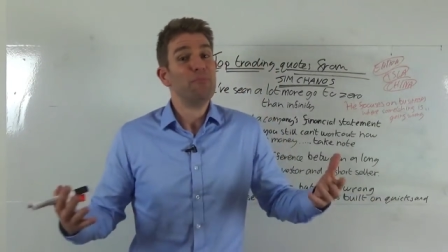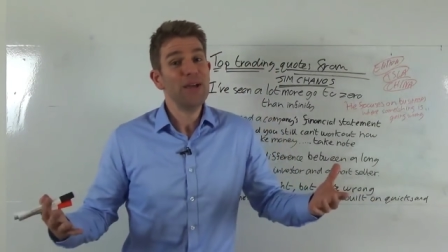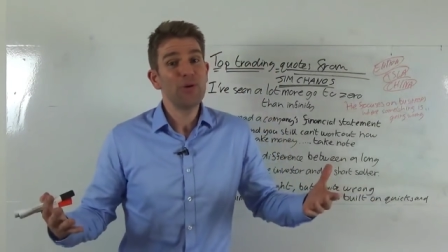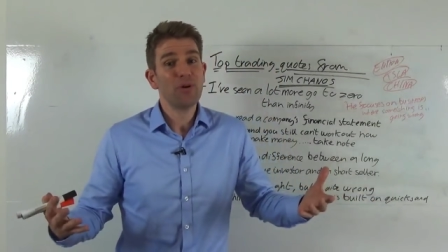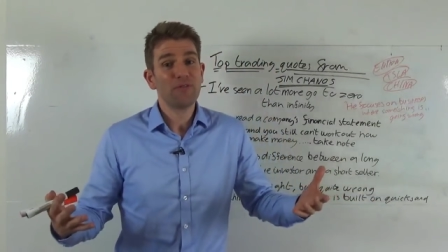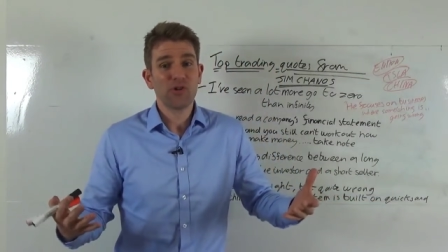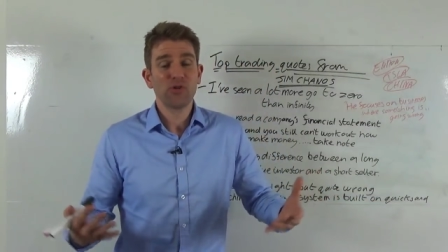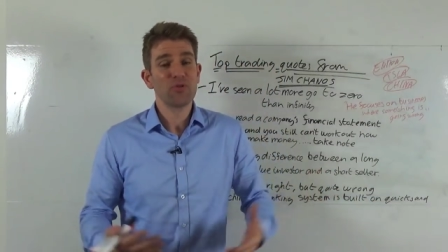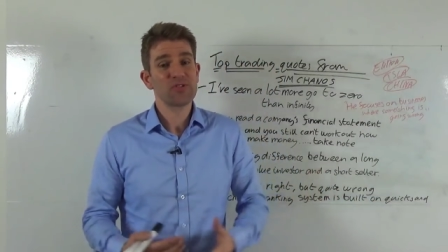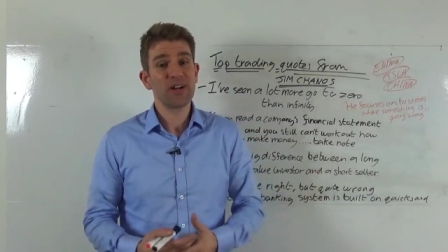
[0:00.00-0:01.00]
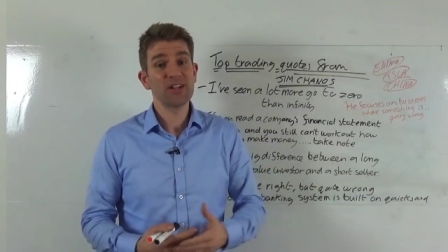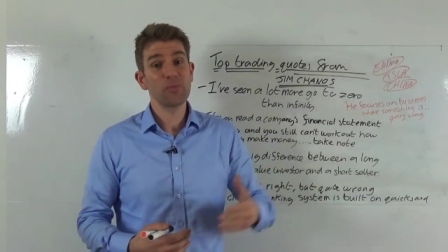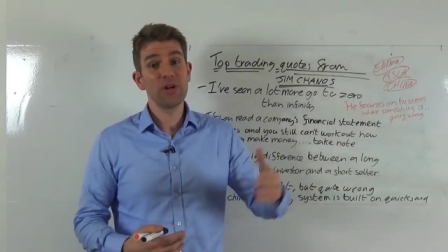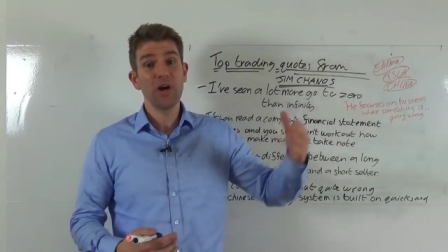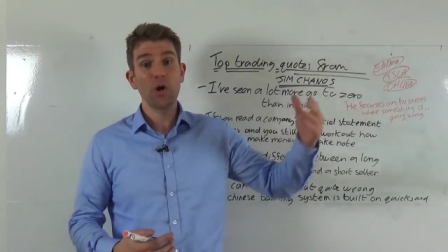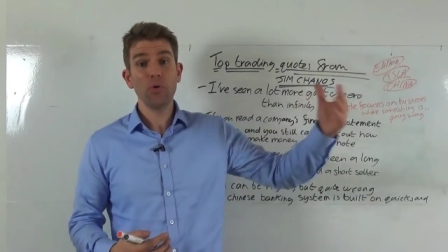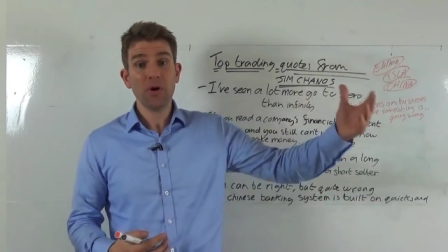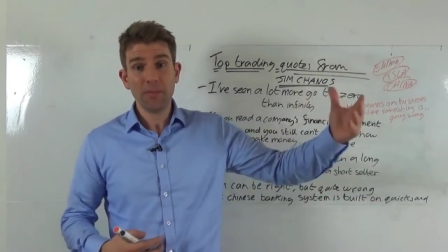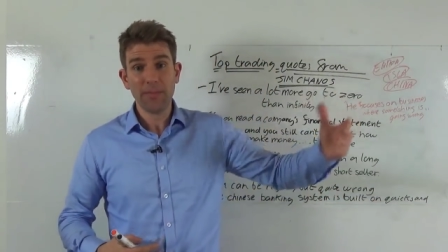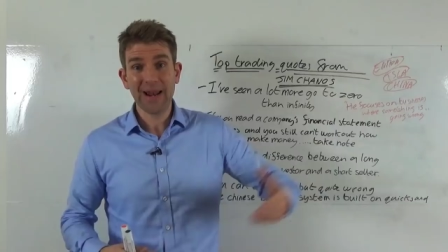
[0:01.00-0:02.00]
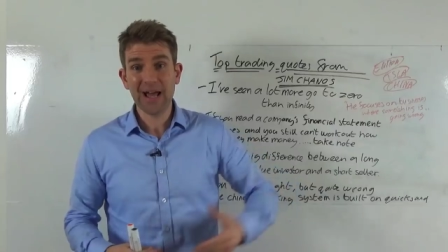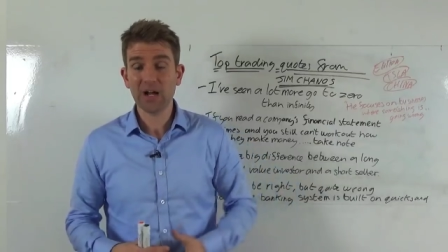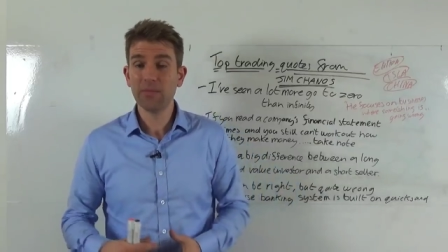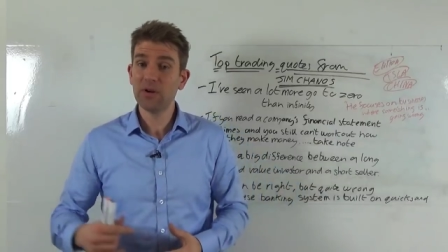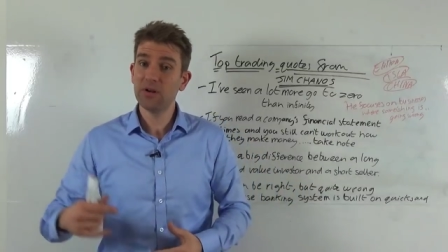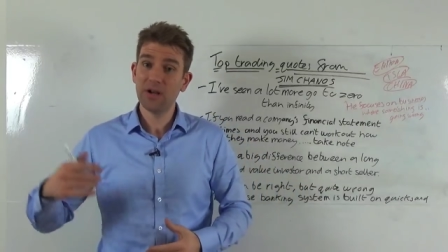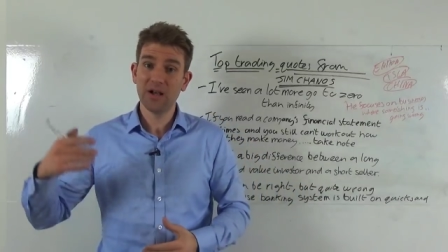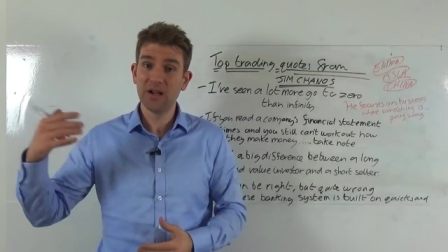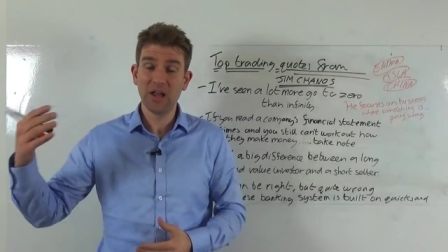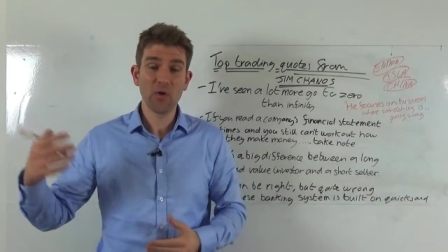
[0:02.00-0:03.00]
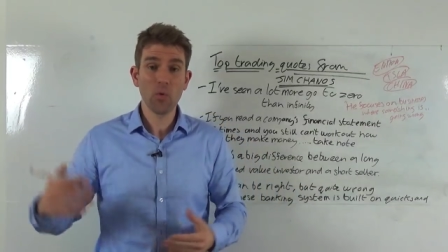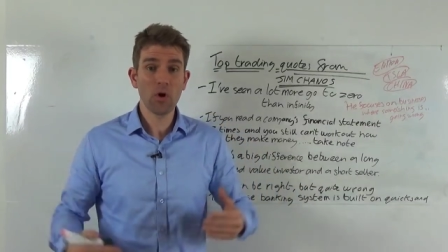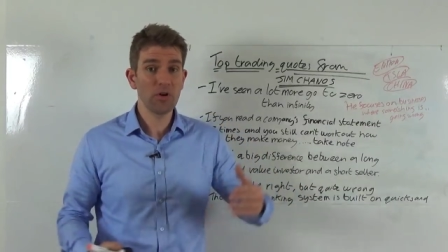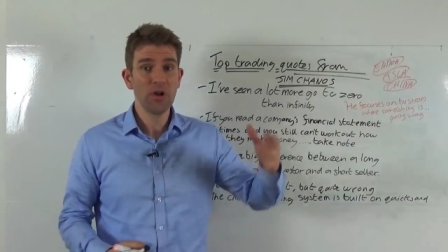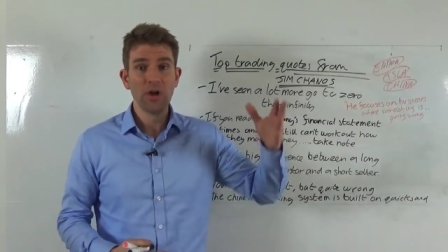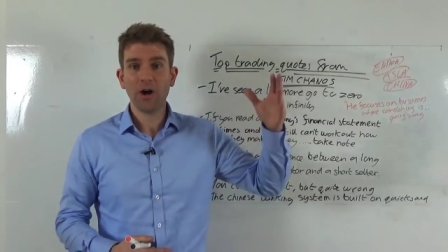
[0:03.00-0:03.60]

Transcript: Big one for short sellers, and we know Bill Ackman, another one,